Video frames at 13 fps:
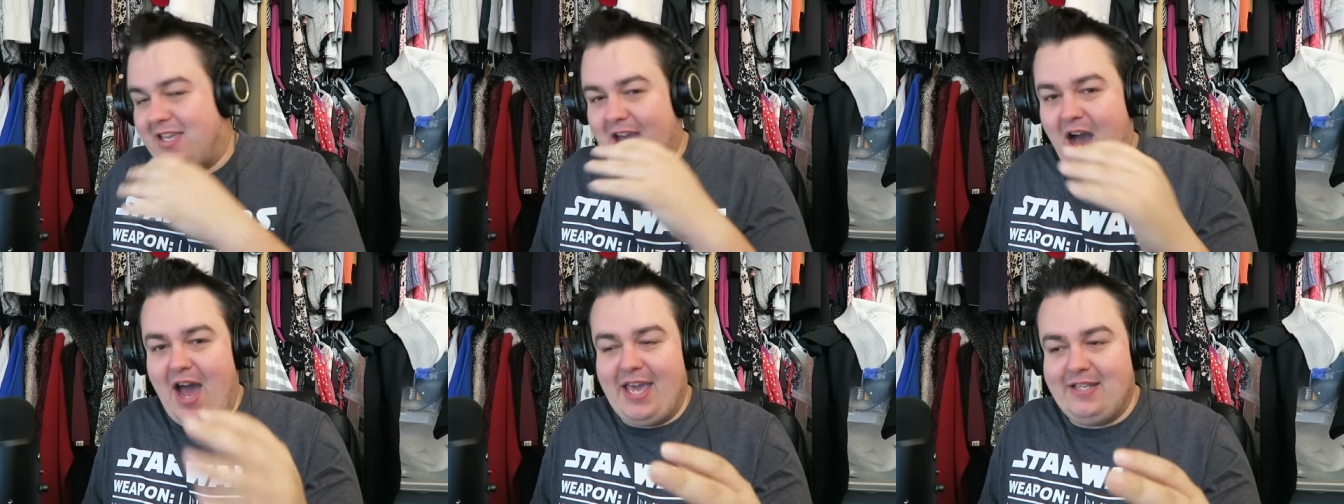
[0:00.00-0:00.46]

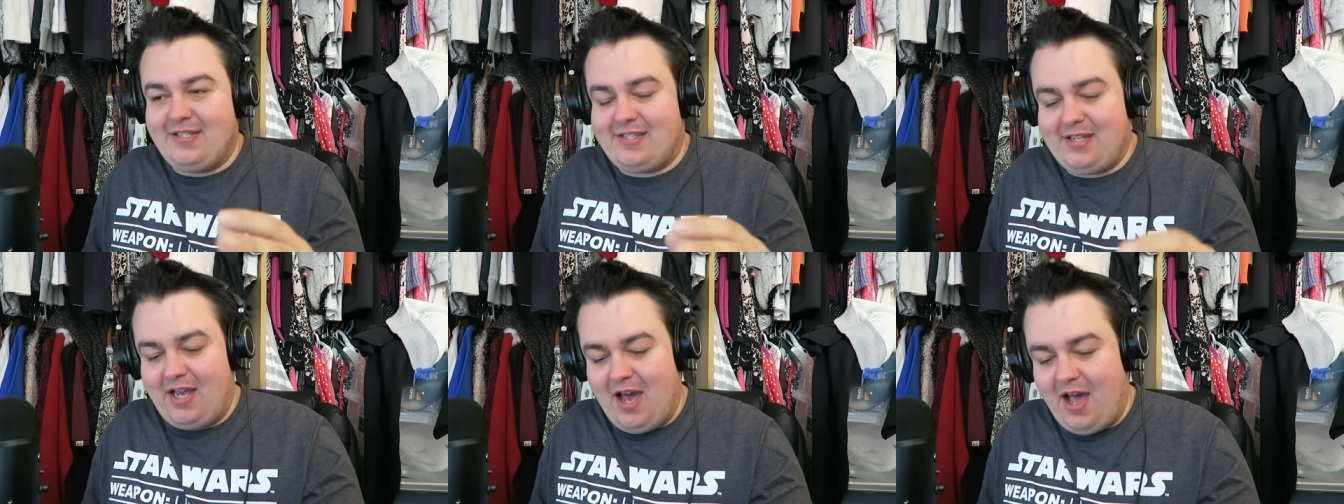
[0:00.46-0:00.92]

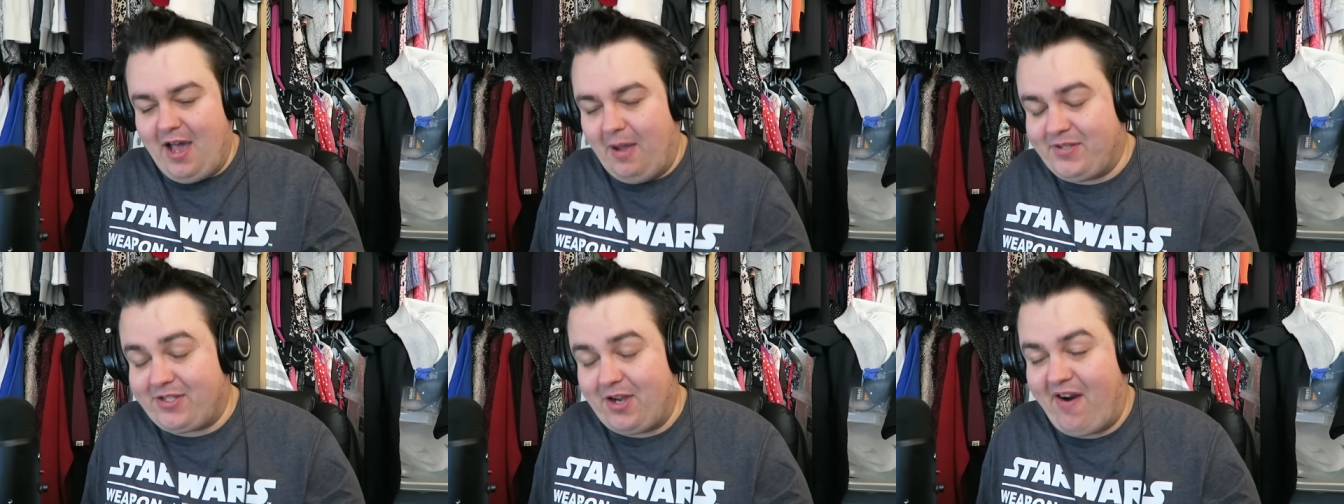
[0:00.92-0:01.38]
Guys, uh,
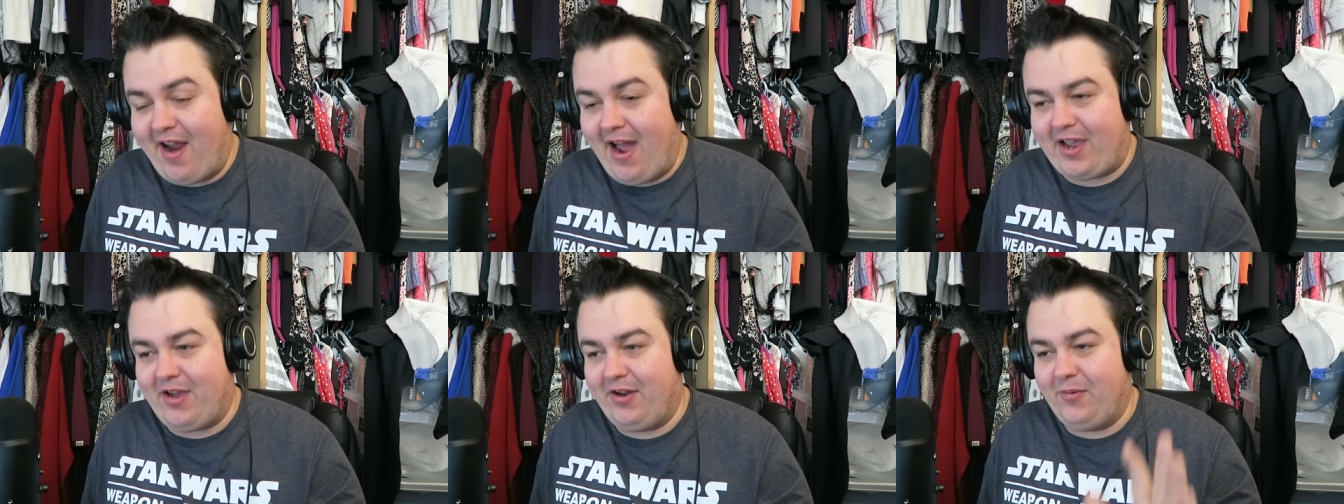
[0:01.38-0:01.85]
I'm sorry
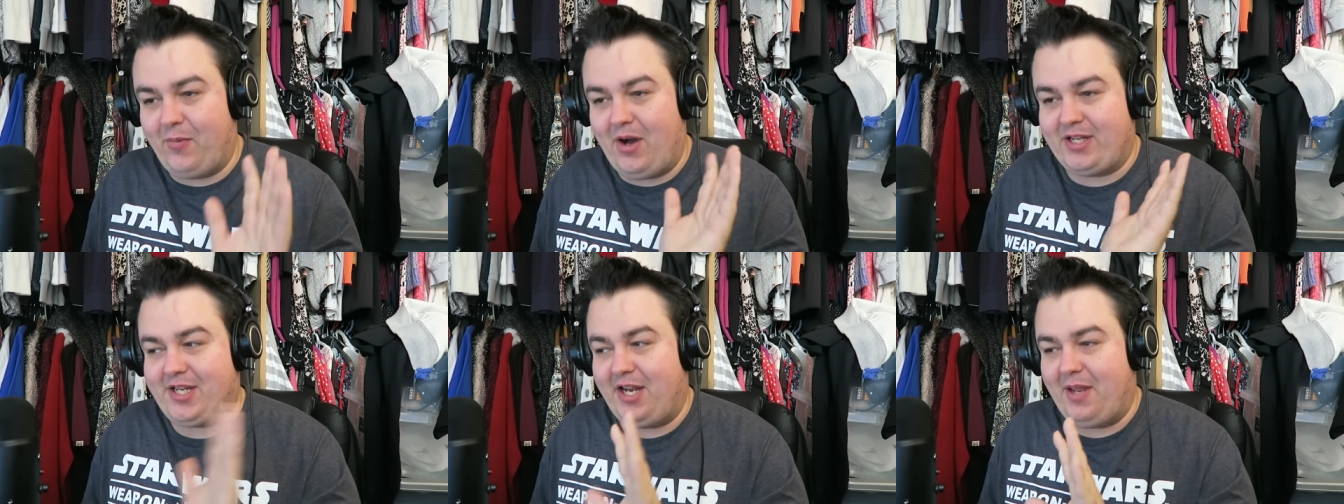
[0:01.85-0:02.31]
I couldn't
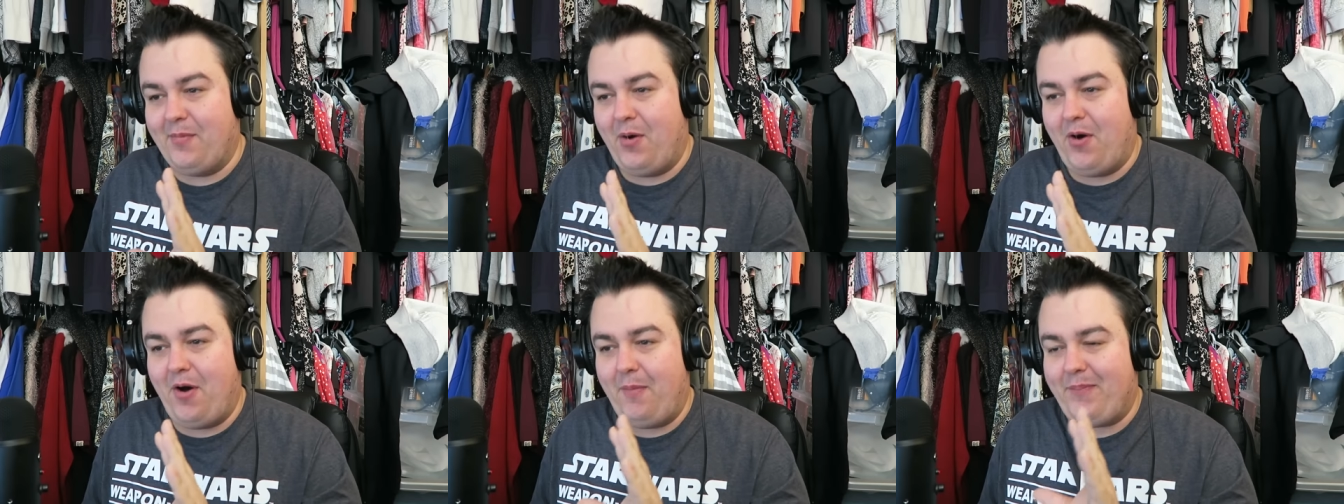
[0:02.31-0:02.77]
watch
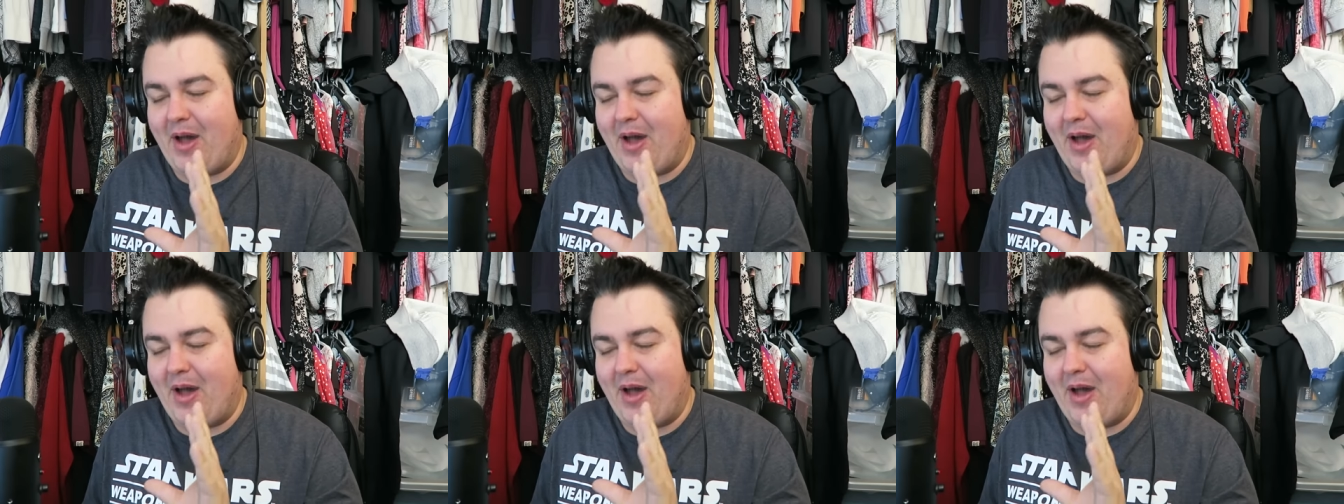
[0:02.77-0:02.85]
anymore,